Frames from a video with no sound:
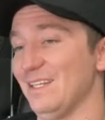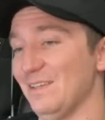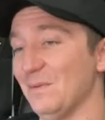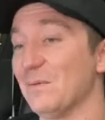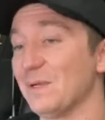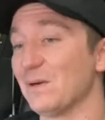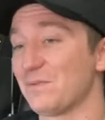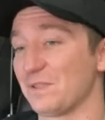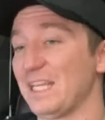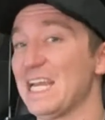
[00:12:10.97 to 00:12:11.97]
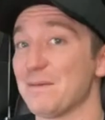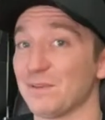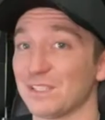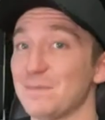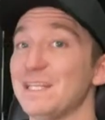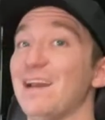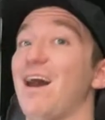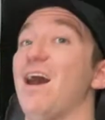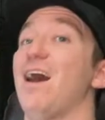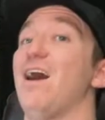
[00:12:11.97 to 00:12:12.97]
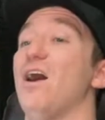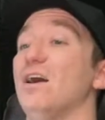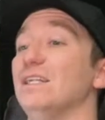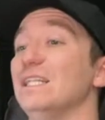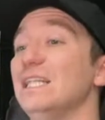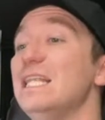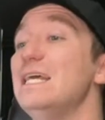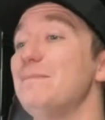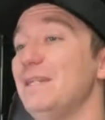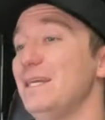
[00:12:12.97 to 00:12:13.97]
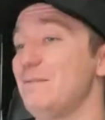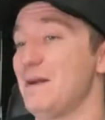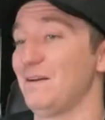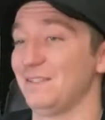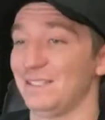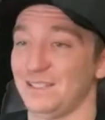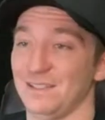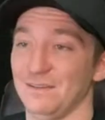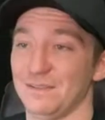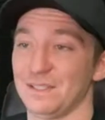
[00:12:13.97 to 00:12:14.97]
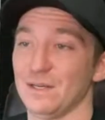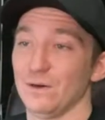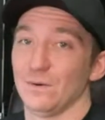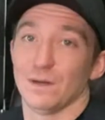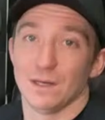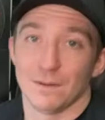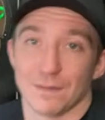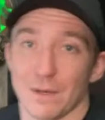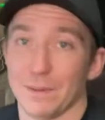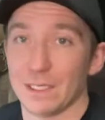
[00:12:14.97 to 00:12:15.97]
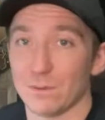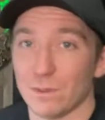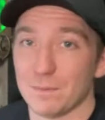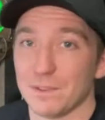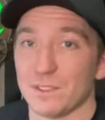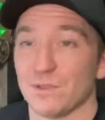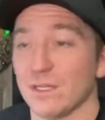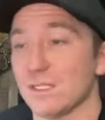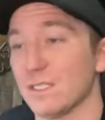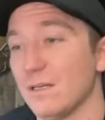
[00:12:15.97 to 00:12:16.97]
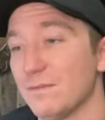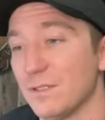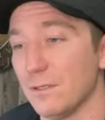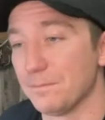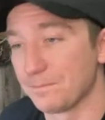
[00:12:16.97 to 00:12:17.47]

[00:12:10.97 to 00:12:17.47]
when we go for camp, there's going to be unlimited amounts of snow that we can rip and shred and stuff. So